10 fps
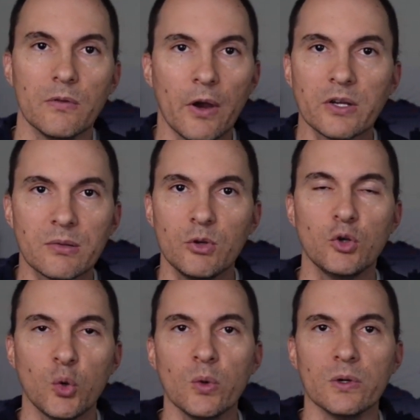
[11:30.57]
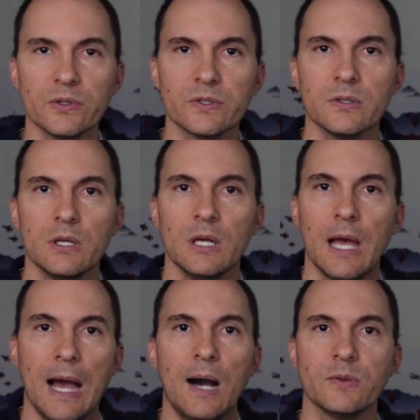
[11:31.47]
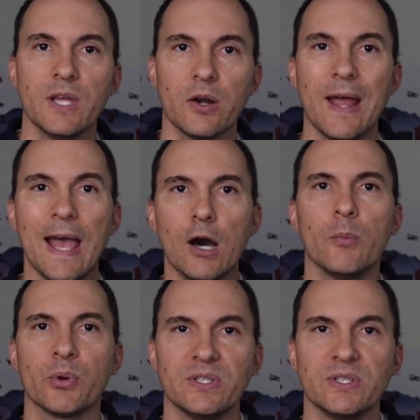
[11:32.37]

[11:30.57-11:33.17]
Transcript: are some new tools out there to help